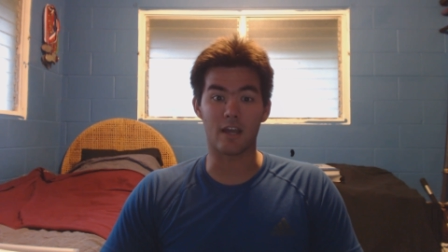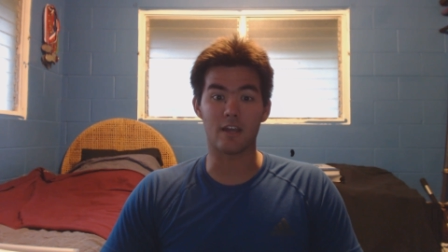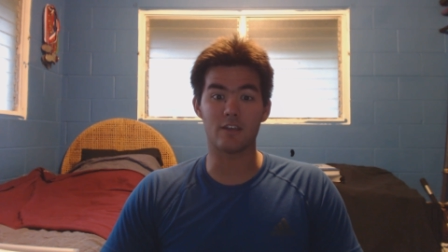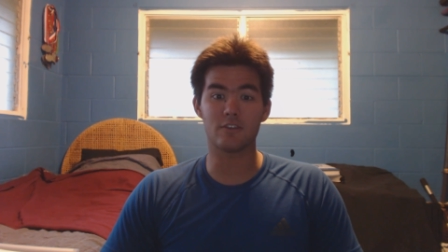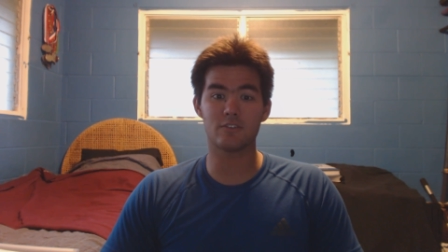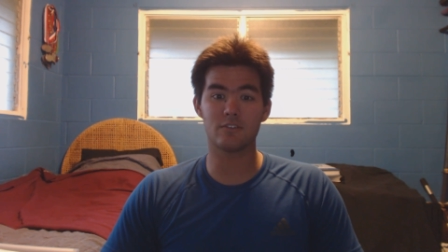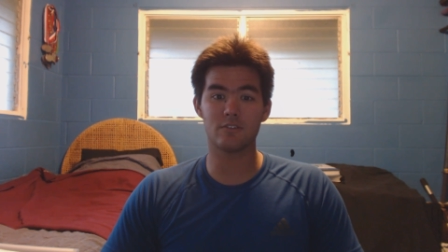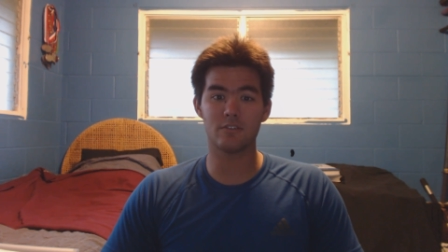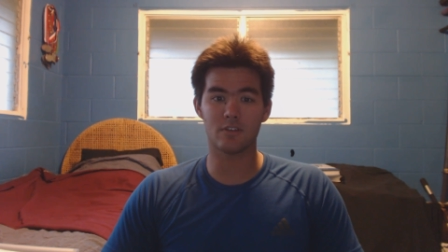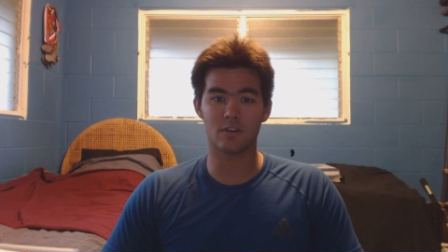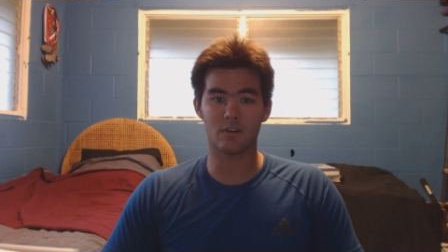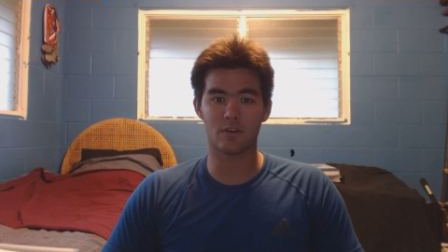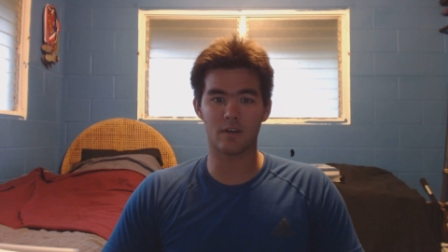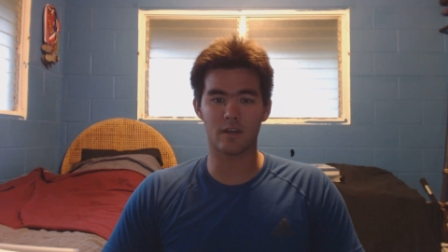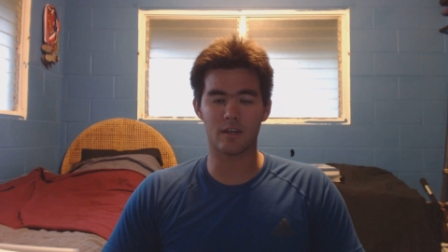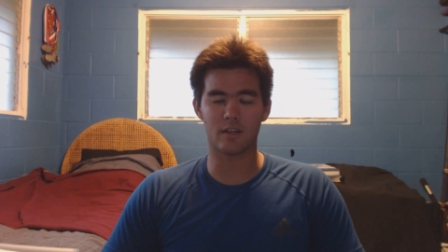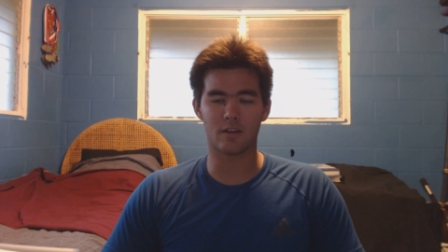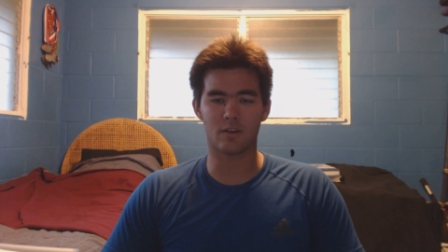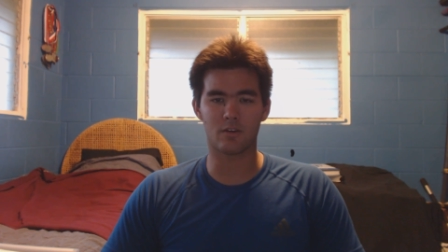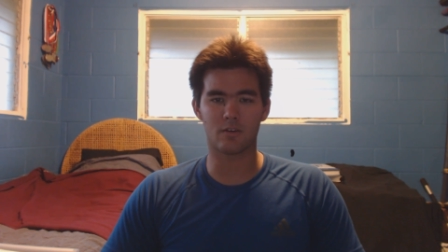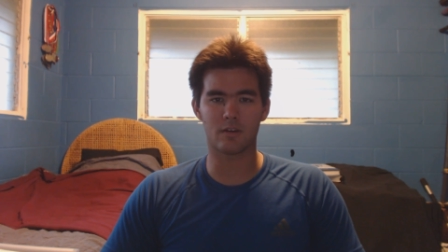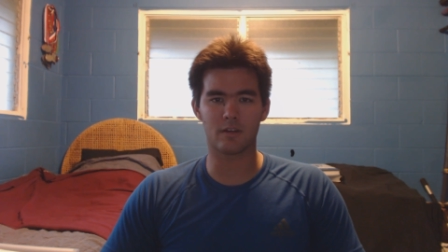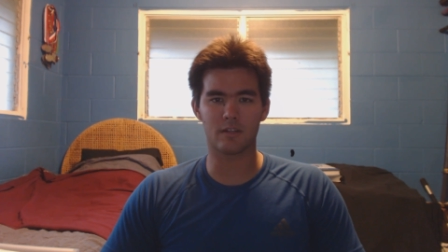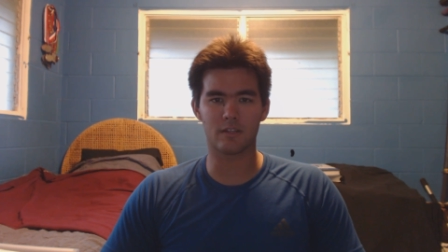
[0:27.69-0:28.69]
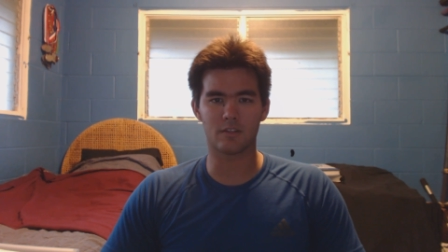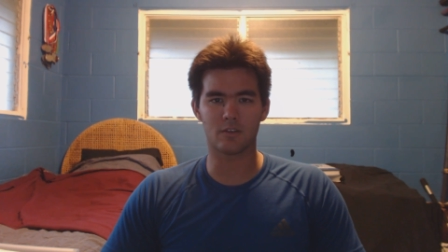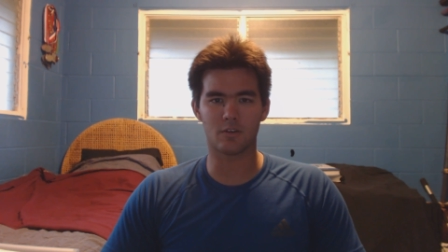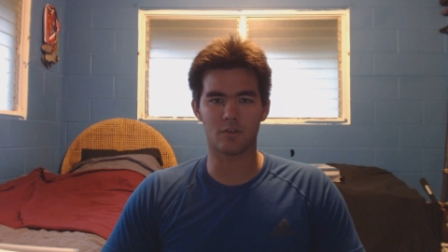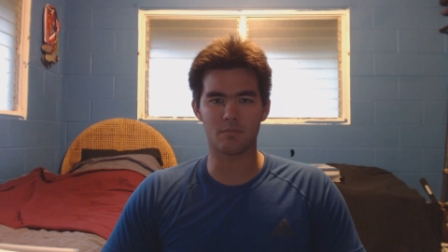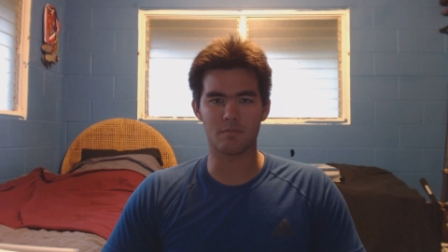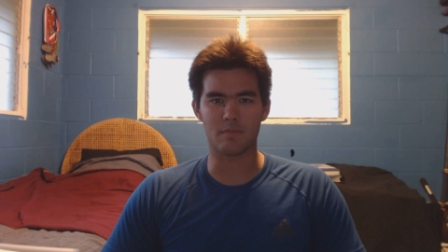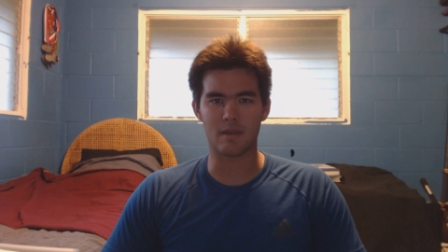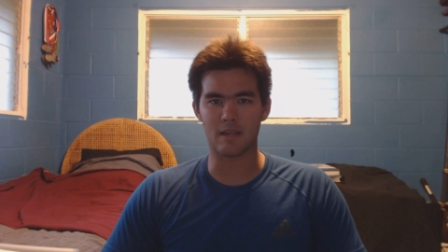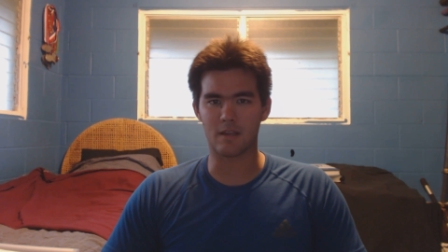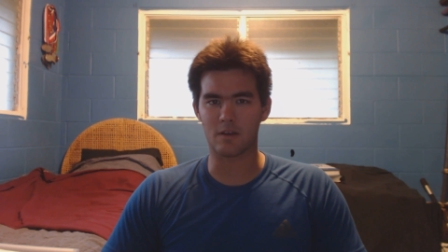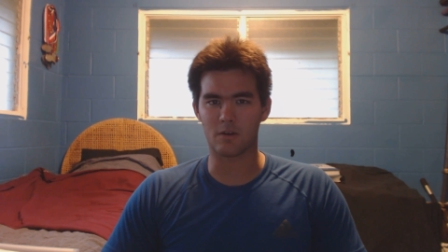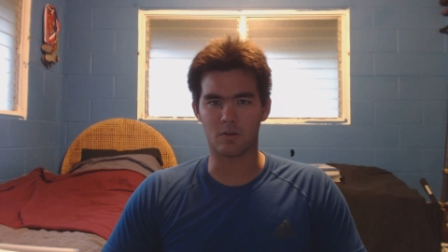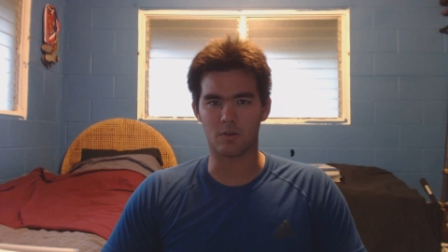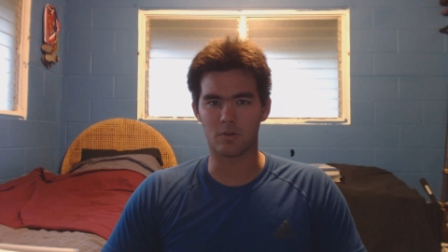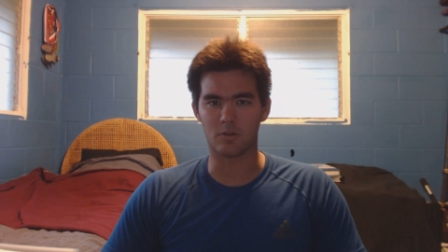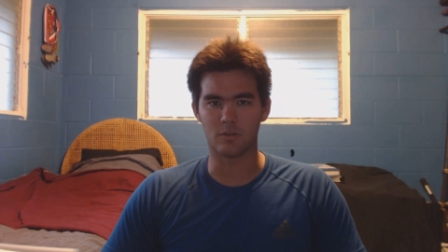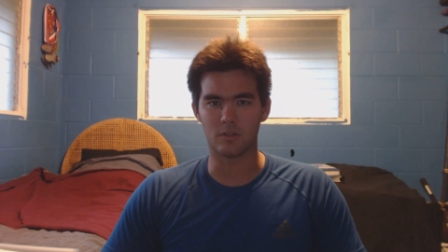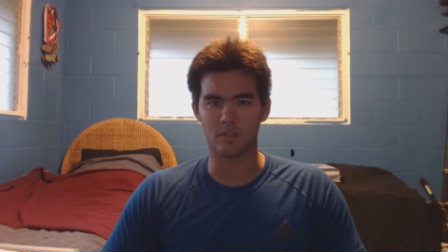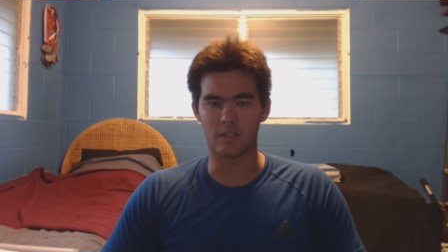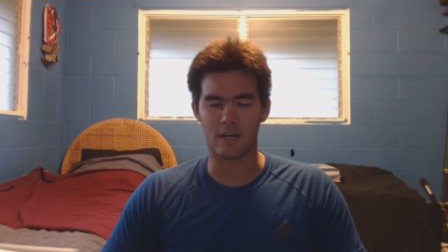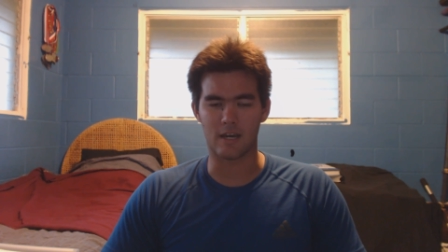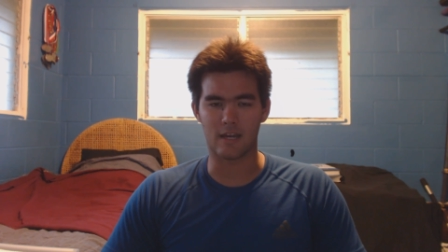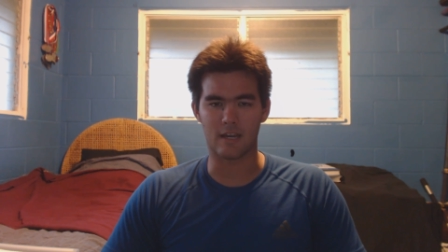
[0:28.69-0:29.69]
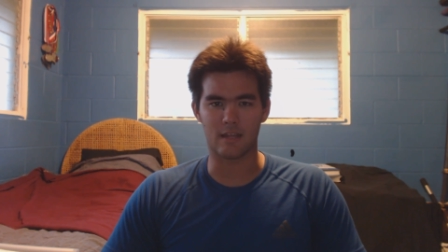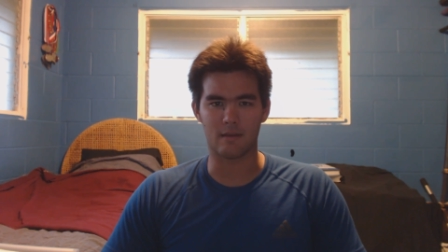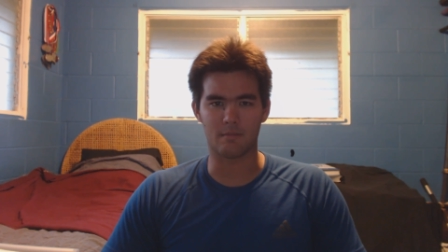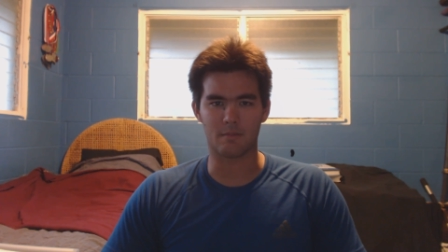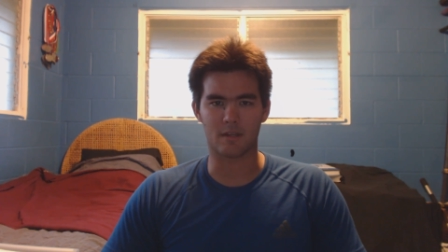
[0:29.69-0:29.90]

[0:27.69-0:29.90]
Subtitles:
As you know, I already don't make a whole lot.